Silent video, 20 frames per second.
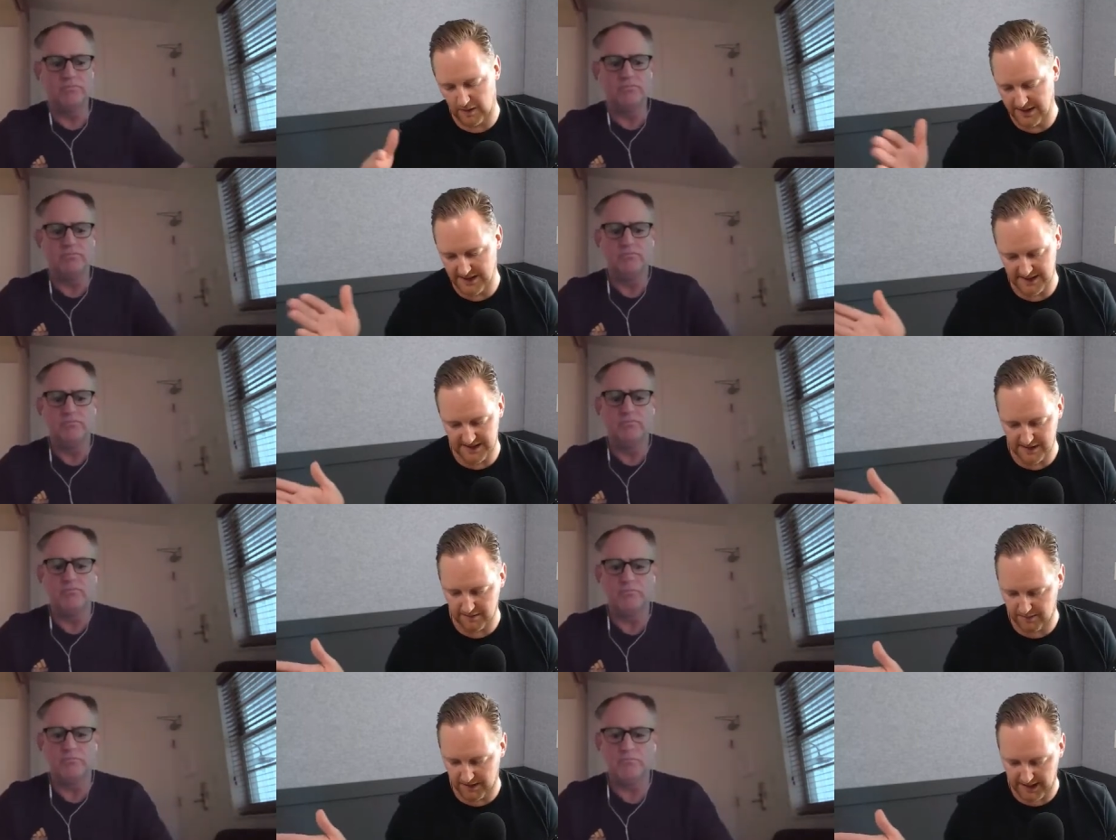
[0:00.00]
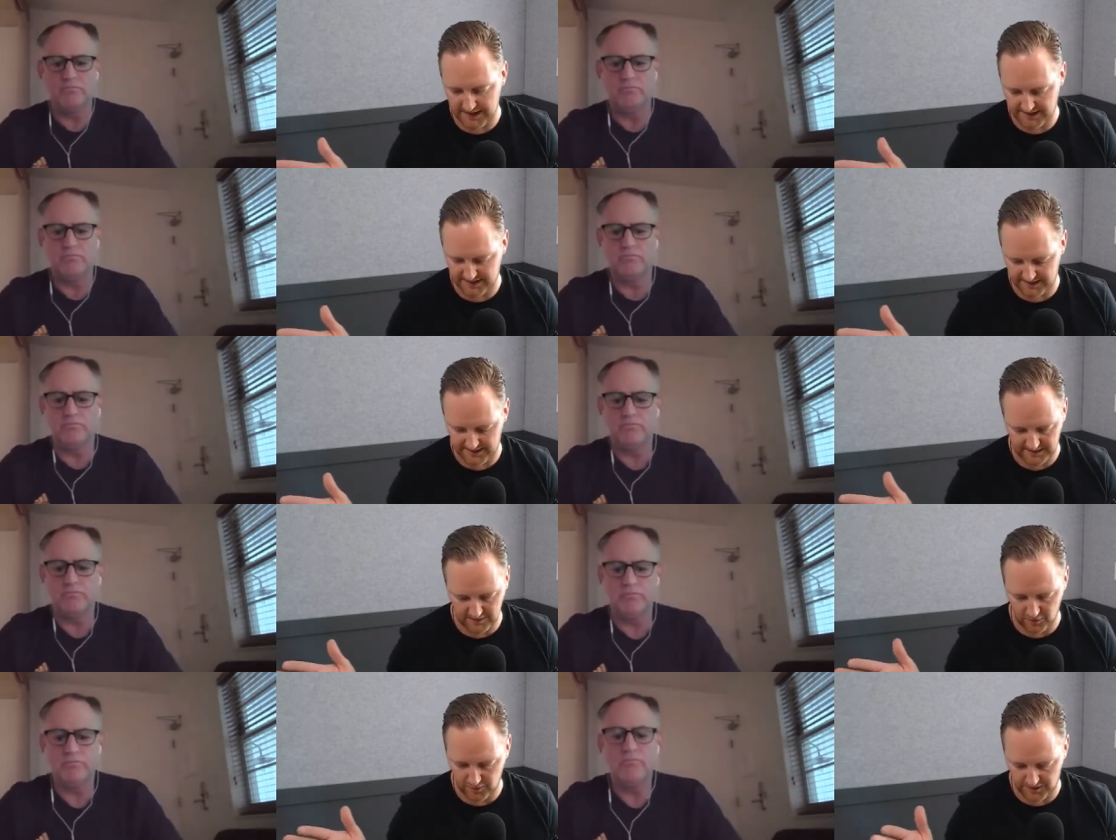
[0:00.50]
Speaker 1: away Disney
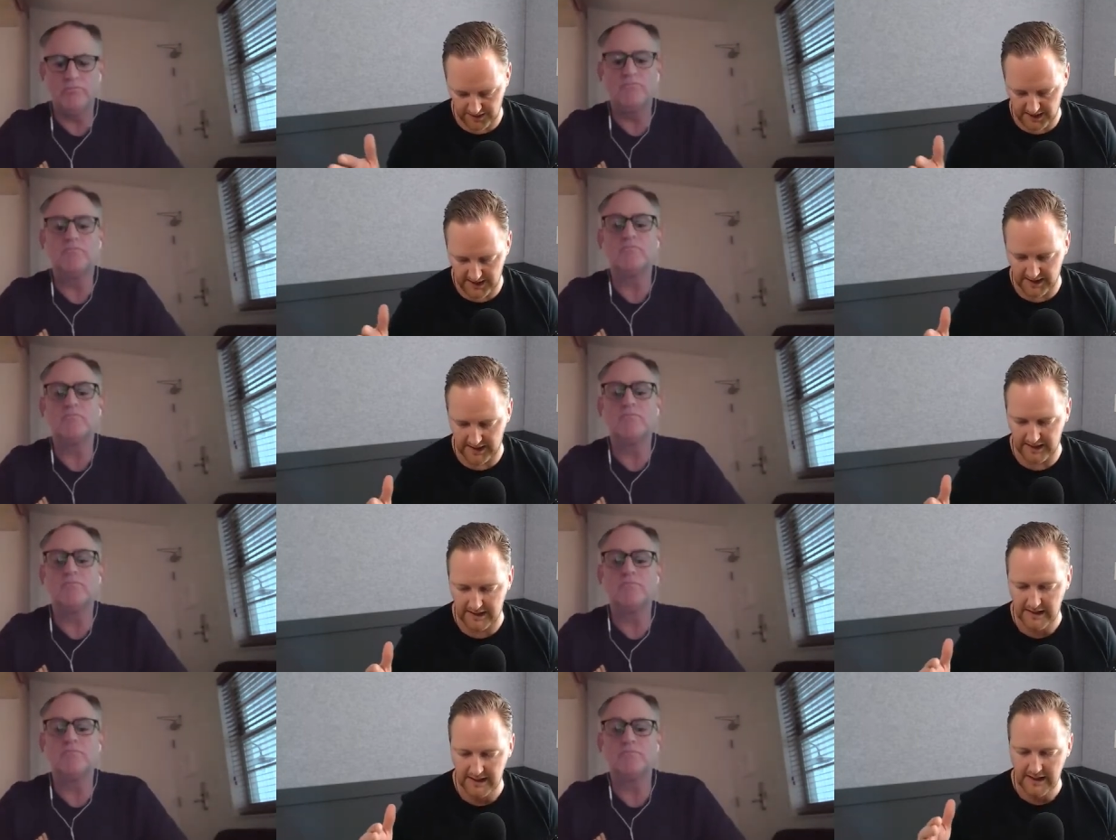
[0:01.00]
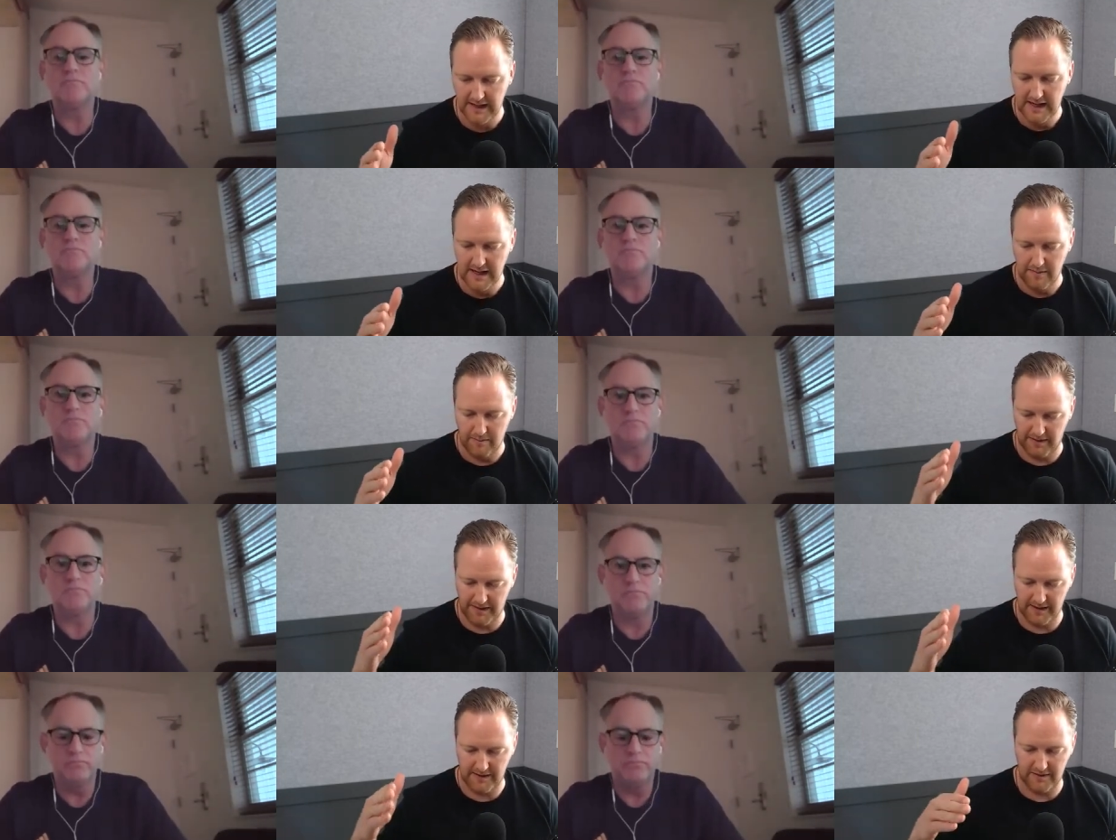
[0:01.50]
Plus altogether,
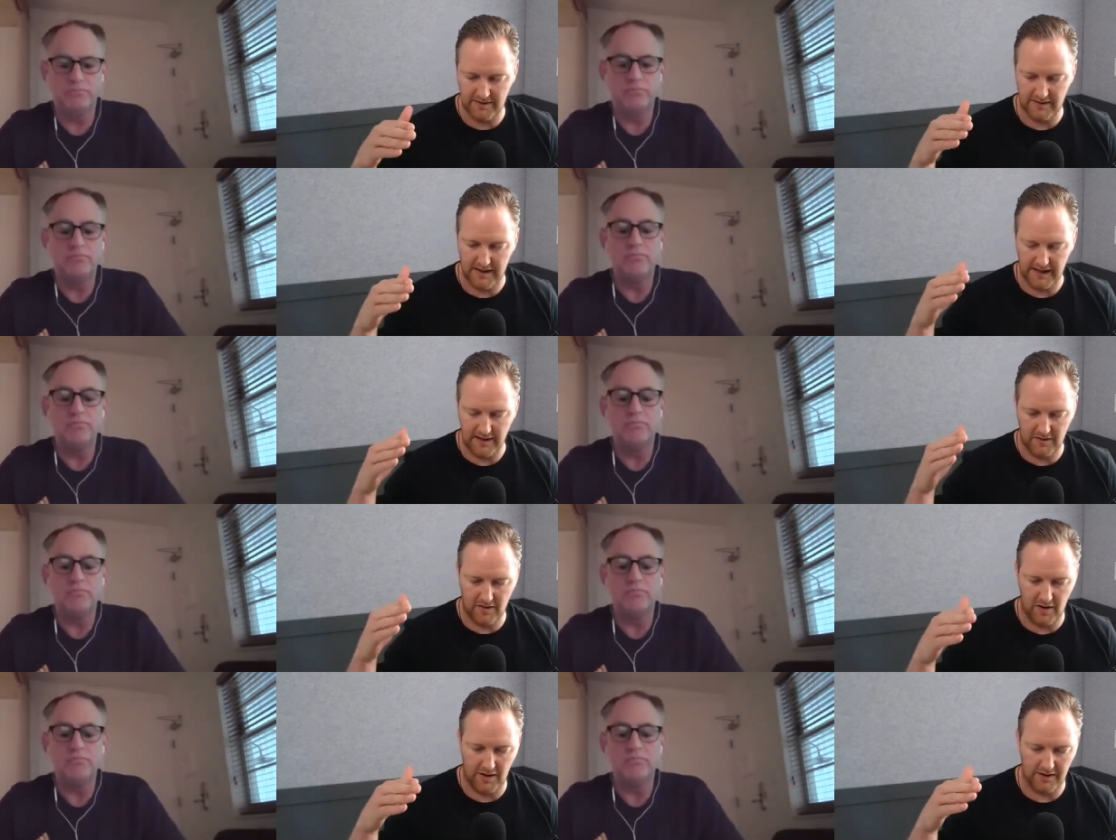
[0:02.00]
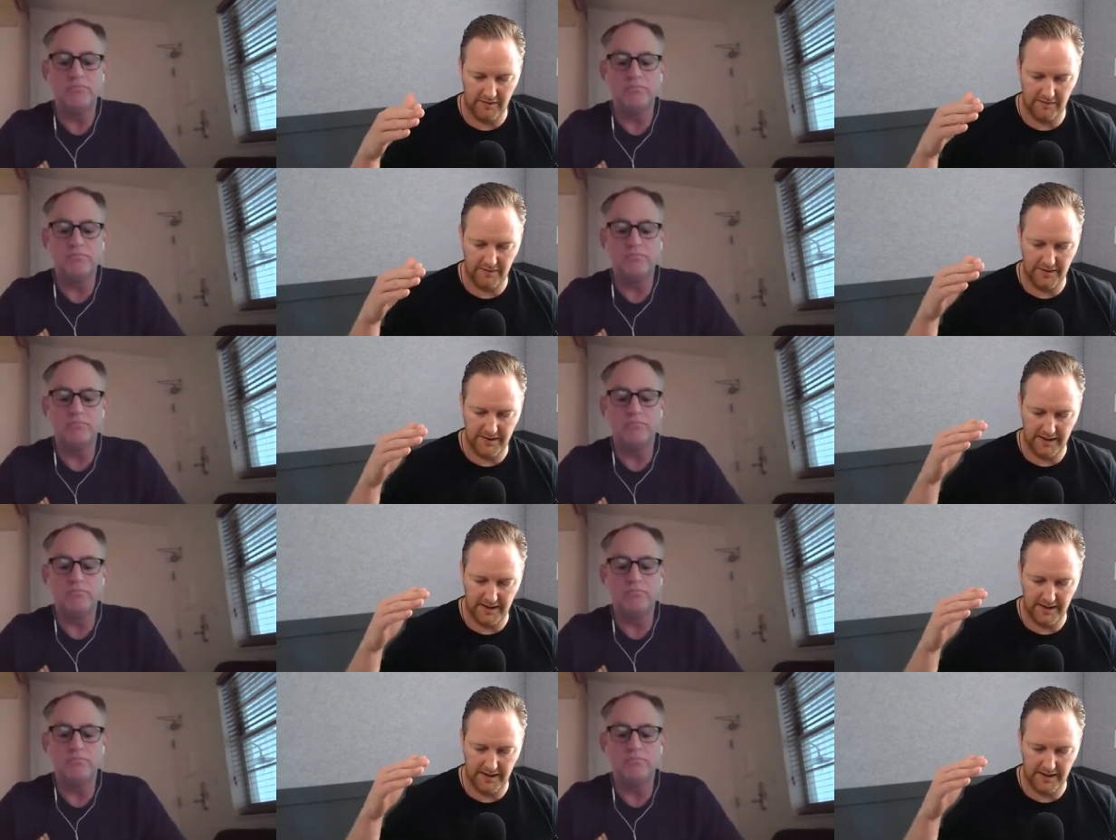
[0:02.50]
but they they kind of